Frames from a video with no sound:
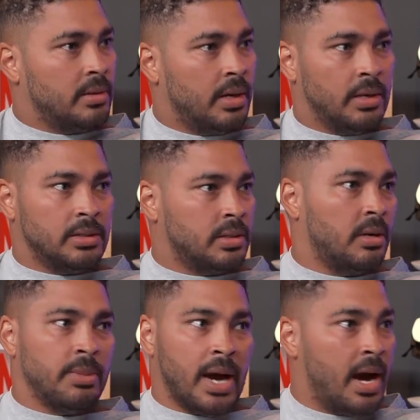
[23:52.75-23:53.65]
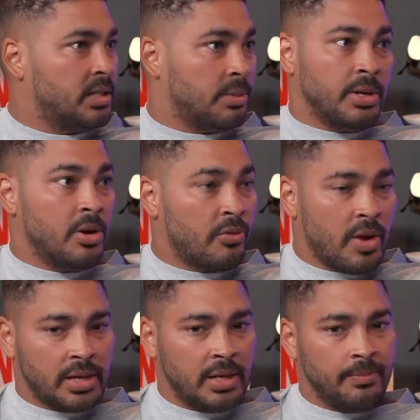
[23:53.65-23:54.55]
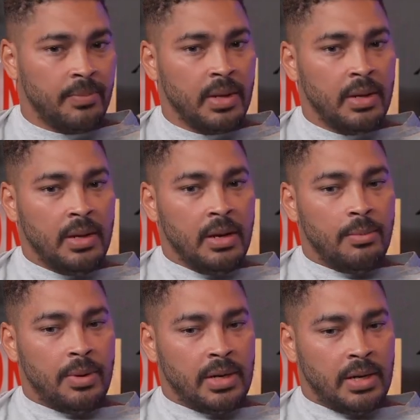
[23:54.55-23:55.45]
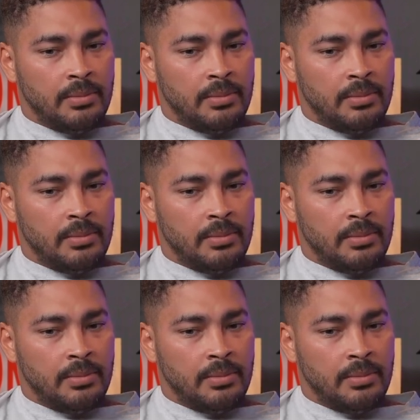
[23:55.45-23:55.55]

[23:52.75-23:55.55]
And it's going to be hard. It's going to be nerve-wracking. But